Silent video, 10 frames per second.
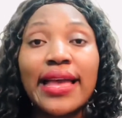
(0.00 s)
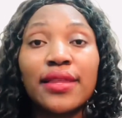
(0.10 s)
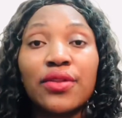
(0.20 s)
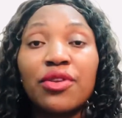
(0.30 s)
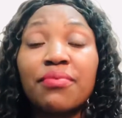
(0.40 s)
I
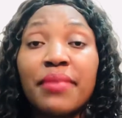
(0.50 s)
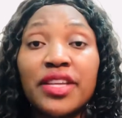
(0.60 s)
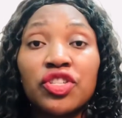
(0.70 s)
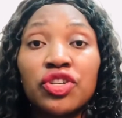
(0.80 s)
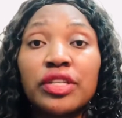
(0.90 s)
did not
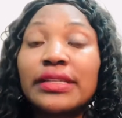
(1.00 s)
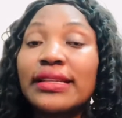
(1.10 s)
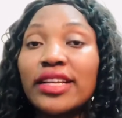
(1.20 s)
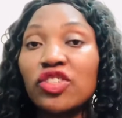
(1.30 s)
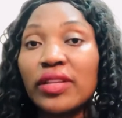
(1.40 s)
mention the
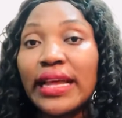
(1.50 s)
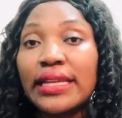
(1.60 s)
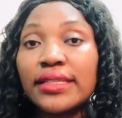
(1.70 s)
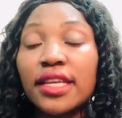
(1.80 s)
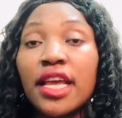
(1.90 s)

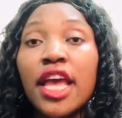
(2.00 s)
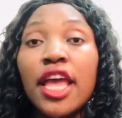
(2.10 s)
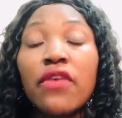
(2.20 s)
nationality.